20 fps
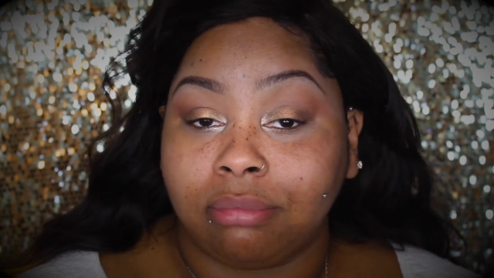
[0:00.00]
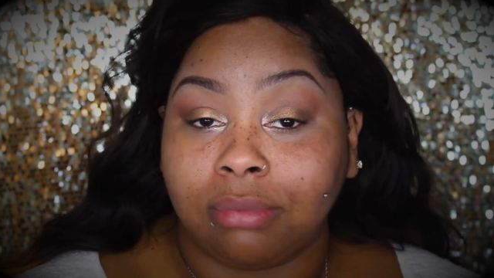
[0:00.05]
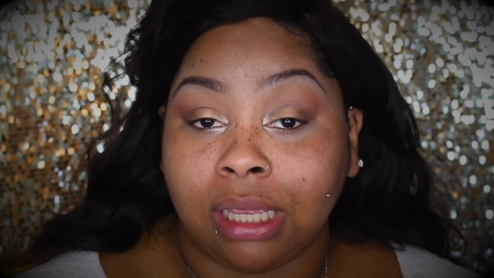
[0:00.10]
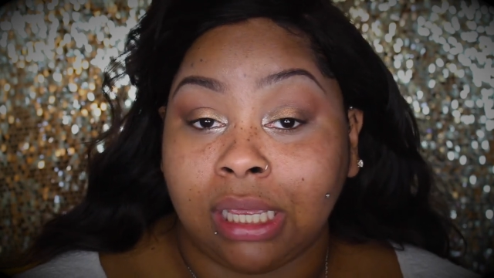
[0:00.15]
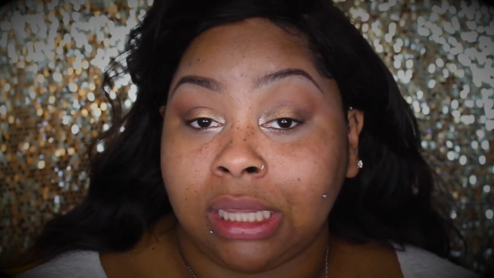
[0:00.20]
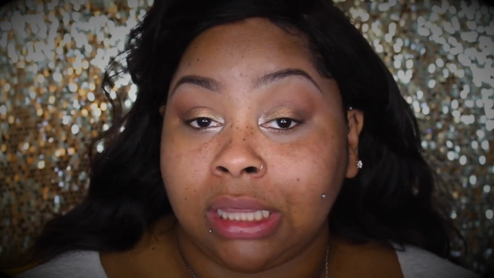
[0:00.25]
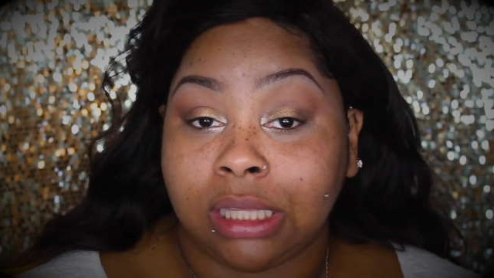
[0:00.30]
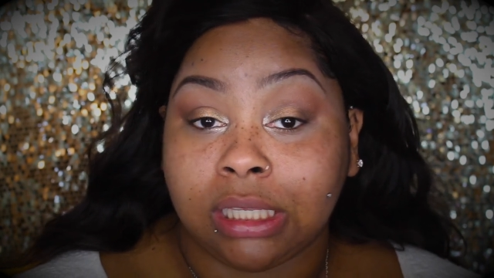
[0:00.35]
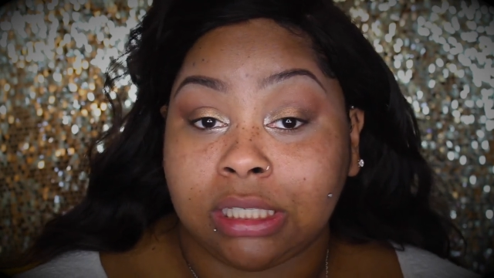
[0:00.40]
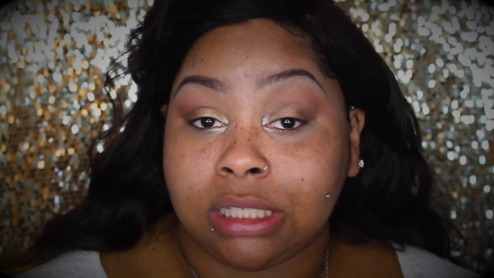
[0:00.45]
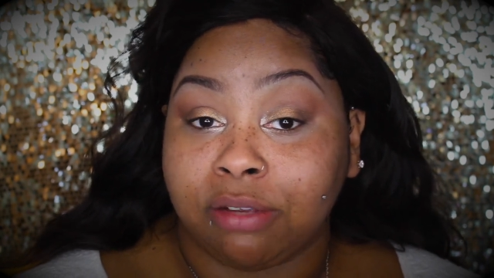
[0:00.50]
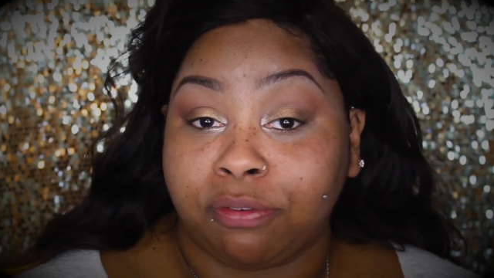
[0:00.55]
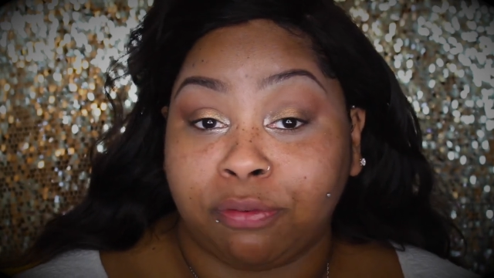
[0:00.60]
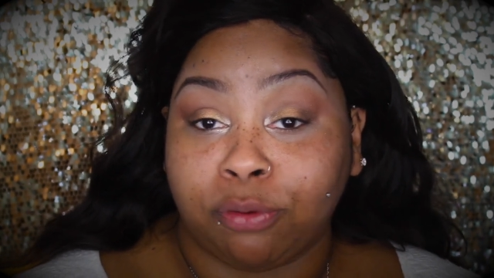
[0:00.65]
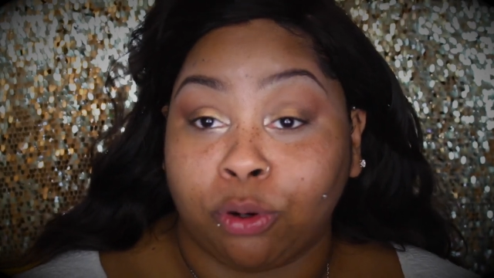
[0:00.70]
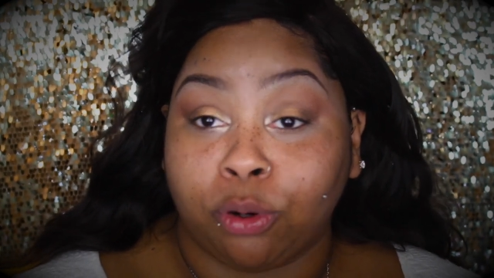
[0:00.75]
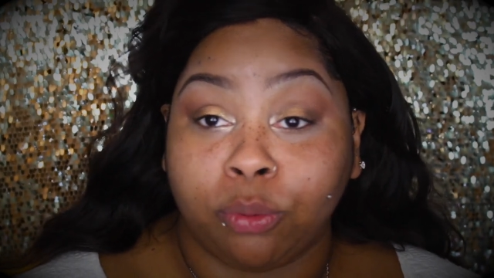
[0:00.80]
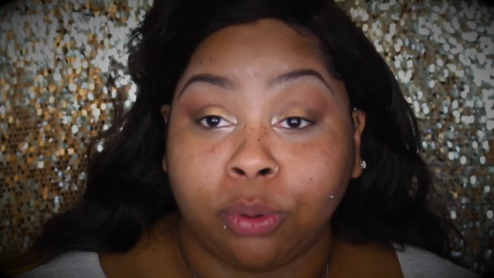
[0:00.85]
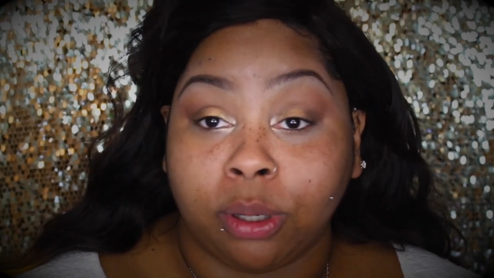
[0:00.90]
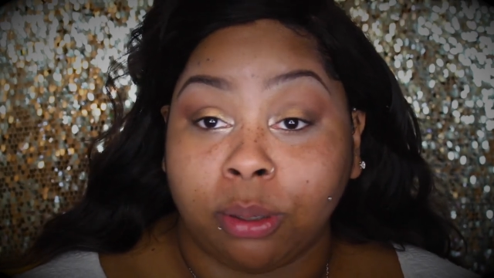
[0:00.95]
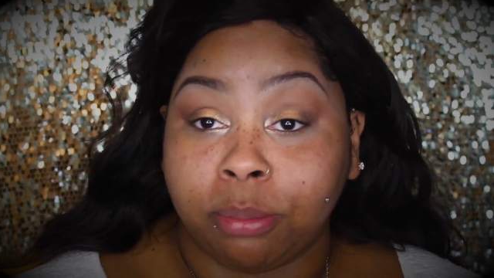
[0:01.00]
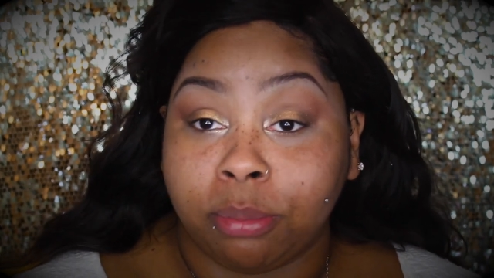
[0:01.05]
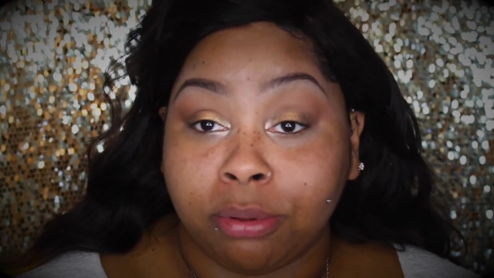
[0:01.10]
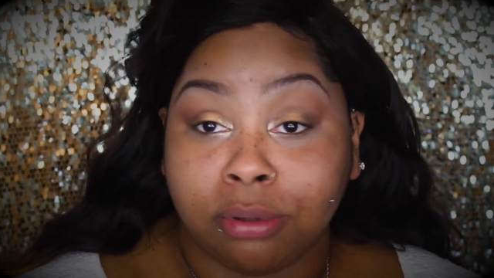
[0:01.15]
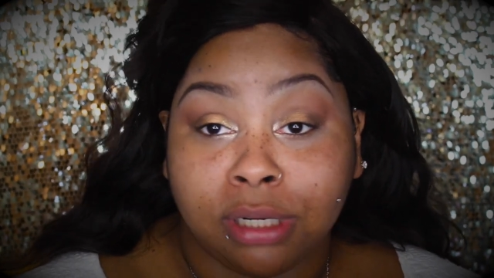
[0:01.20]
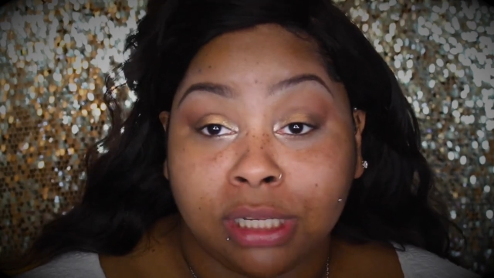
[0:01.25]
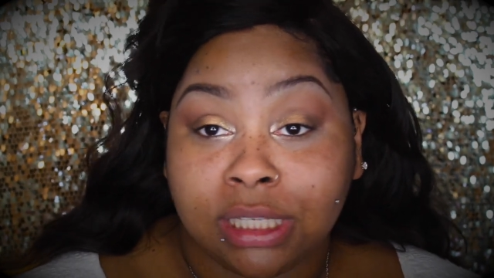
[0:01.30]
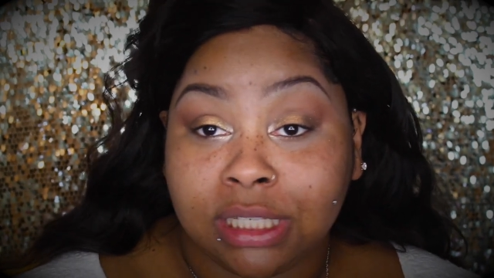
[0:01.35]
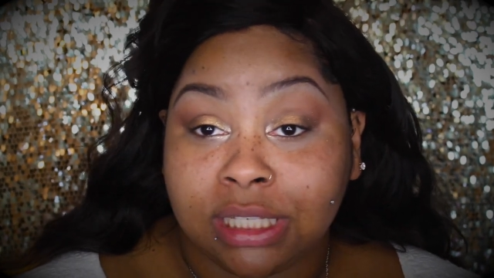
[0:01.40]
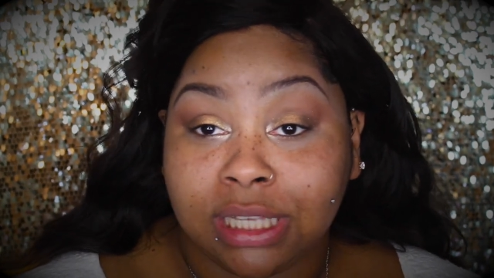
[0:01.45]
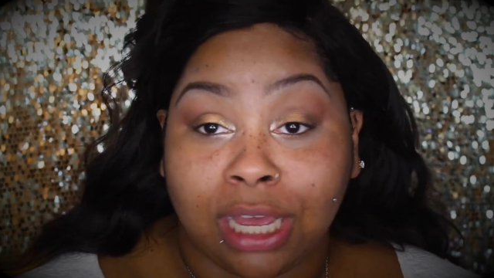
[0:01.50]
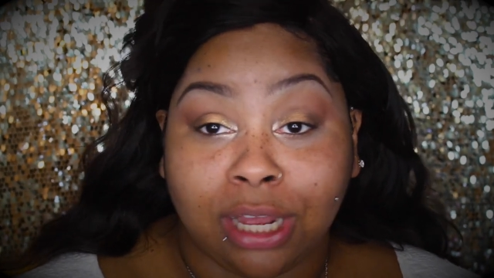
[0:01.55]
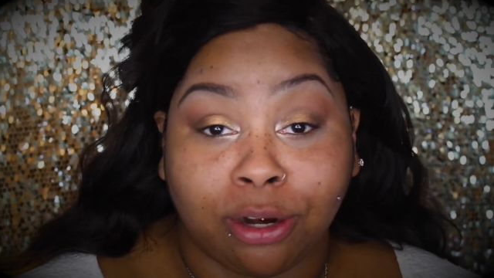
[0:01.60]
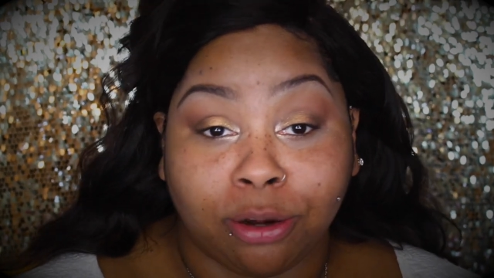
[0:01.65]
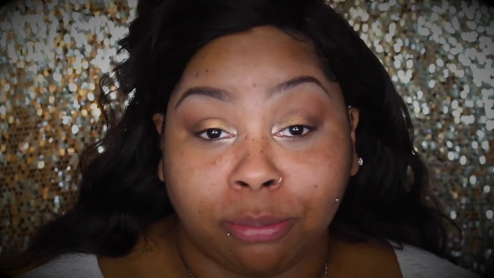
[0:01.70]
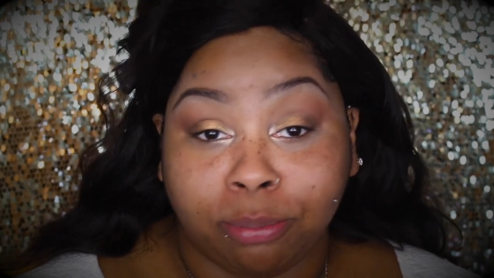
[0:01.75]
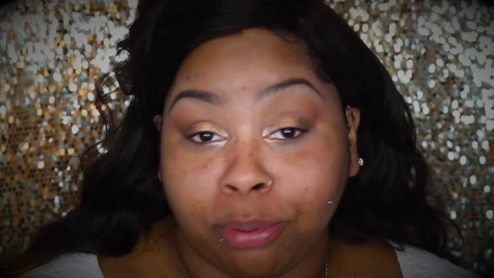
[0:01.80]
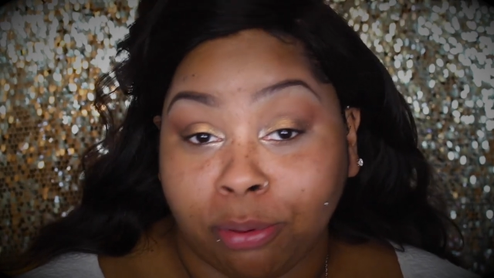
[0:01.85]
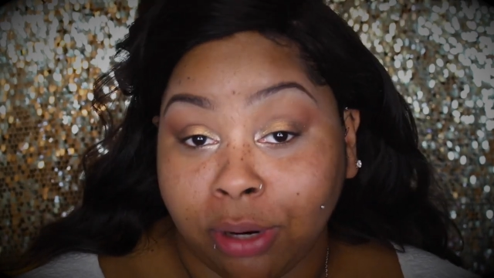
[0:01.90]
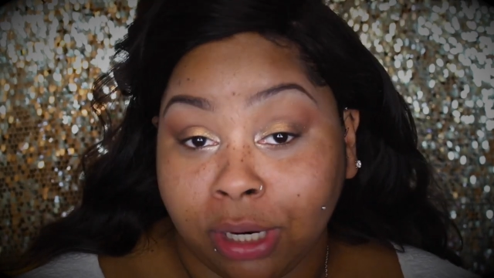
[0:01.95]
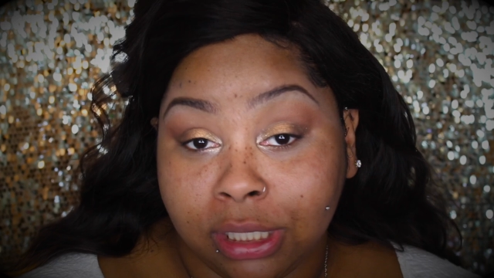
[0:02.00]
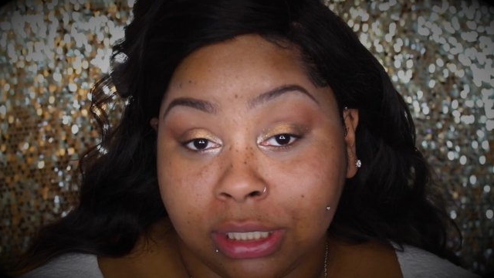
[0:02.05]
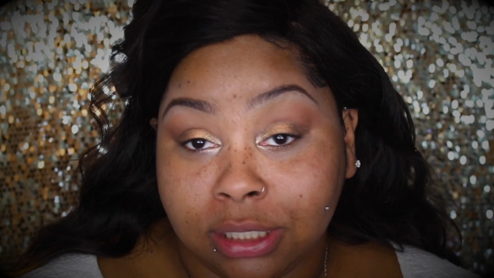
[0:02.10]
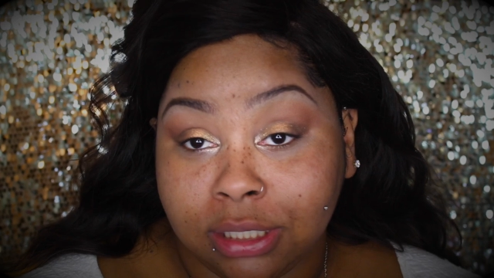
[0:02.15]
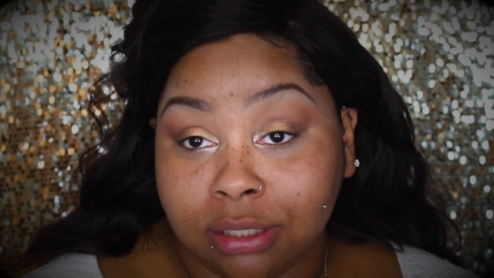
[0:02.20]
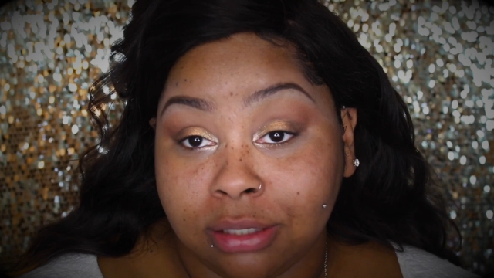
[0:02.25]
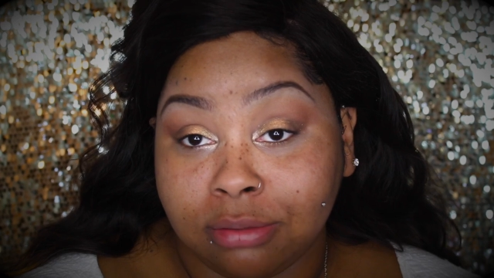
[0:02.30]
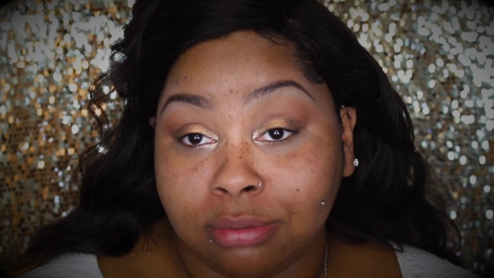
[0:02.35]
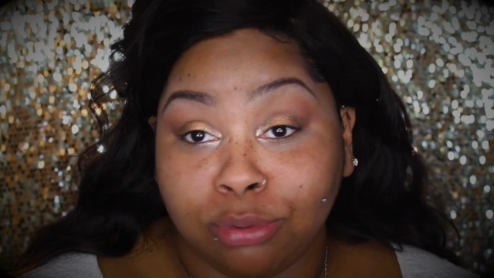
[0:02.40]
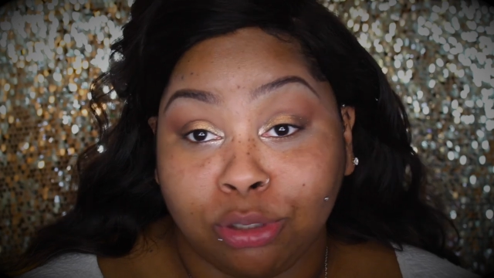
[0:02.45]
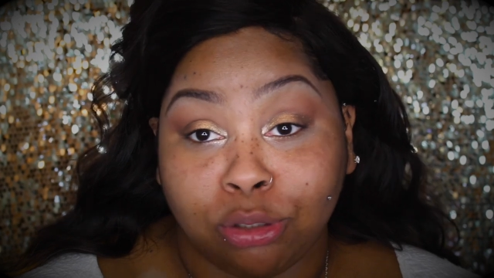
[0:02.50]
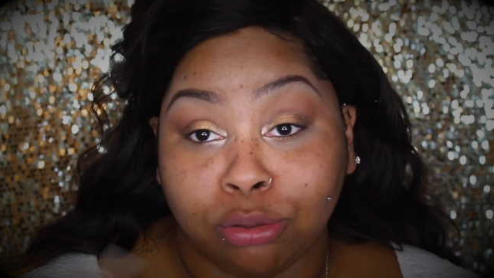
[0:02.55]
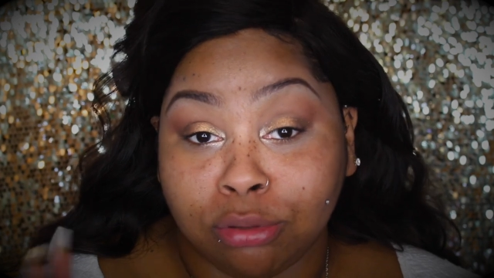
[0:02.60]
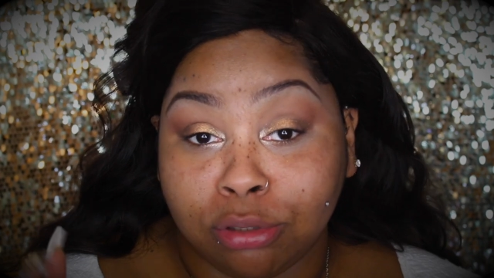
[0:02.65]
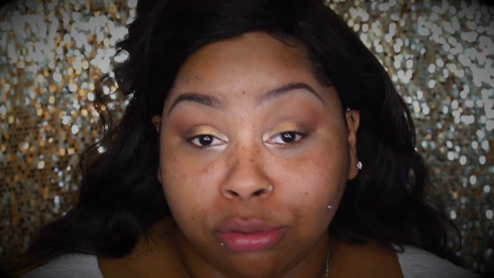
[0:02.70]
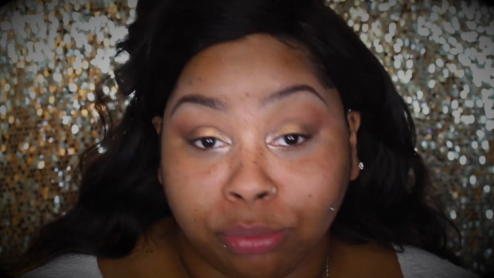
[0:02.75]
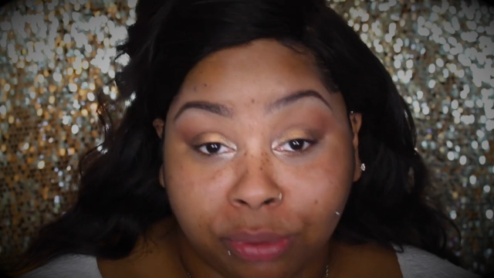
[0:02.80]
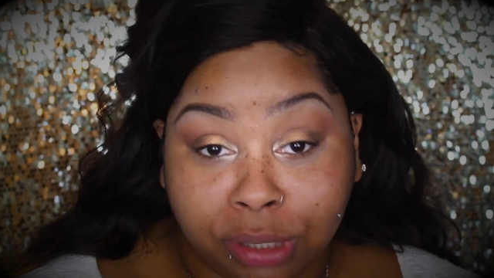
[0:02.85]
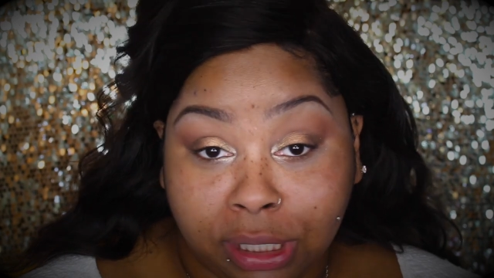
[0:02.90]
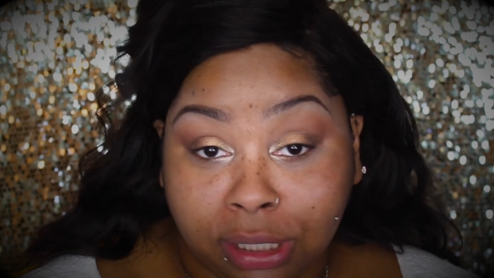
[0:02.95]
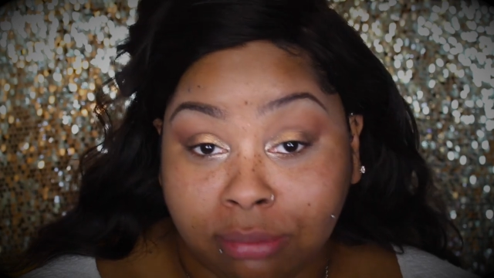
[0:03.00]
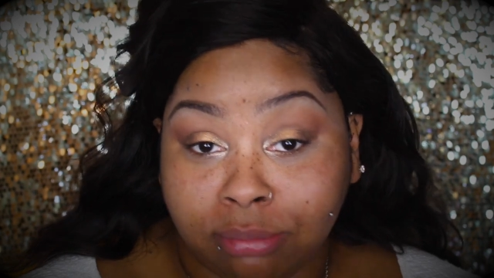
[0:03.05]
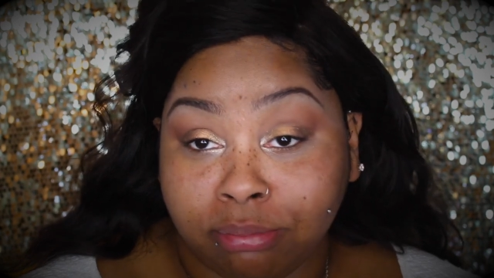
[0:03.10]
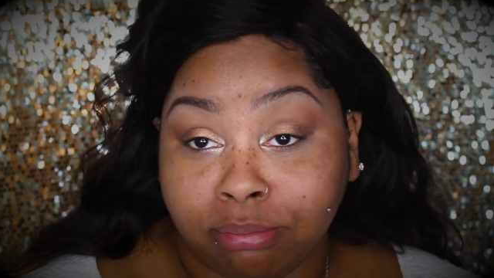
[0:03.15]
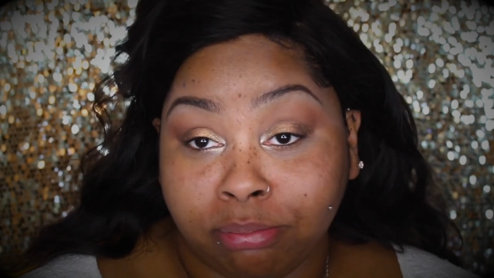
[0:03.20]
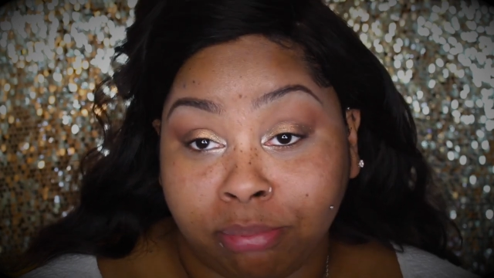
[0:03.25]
in the Sephora Beauty Insider points usury